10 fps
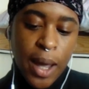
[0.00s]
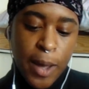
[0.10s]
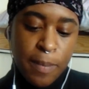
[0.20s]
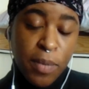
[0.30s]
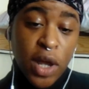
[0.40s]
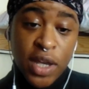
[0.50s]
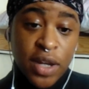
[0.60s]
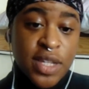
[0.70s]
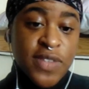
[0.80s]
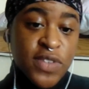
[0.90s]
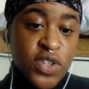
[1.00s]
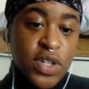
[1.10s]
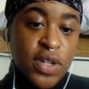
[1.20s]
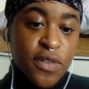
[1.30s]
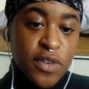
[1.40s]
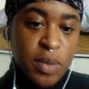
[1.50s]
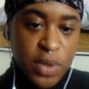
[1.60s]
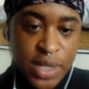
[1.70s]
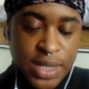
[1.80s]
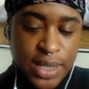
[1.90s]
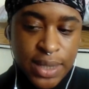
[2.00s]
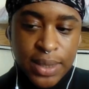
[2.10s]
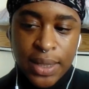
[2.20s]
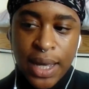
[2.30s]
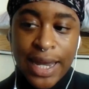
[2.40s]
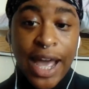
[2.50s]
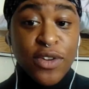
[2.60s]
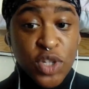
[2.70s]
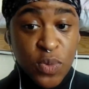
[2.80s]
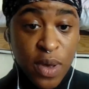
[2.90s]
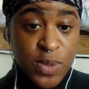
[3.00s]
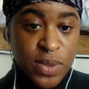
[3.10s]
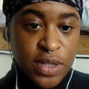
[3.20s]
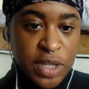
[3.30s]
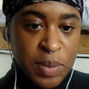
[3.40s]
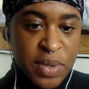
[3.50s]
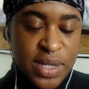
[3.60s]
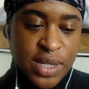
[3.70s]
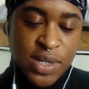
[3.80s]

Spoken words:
Poliana's vision of community and how she works within the community.